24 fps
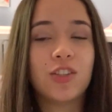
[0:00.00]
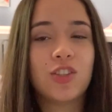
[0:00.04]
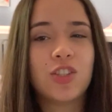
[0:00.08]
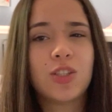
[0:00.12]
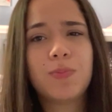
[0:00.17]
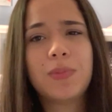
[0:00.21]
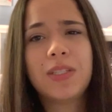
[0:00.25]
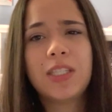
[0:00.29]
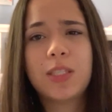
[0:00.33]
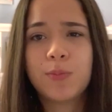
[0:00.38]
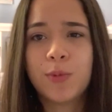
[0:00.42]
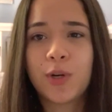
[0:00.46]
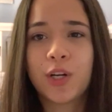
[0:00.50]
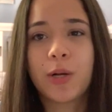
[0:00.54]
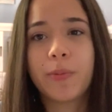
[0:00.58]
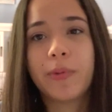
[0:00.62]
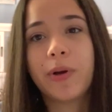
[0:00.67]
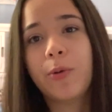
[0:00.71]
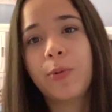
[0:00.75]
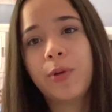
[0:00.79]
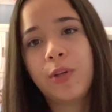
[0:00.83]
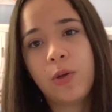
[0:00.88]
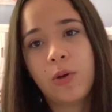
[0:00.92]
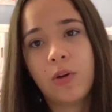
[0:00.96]
Just be smart
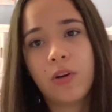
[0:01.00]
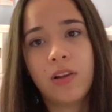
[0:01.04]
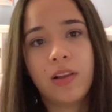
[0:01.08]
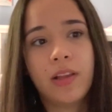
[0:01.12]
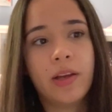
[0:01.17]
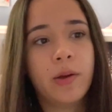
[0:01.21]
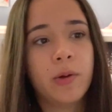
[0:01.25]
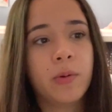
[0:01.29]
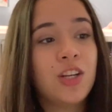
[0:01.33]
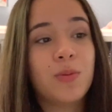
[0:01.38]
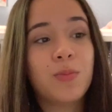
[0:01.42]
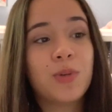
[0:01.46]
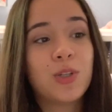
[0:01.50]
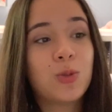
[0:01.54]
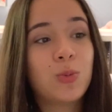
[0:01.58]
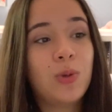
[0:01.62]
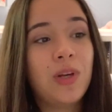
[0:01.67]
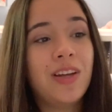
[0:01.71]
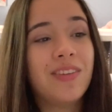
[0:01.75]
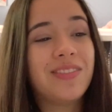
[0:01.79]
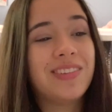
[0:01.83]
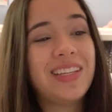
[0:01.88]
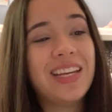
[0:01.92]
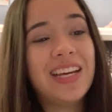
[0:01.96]
about when you call out. Number
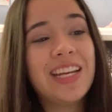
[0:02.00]
12,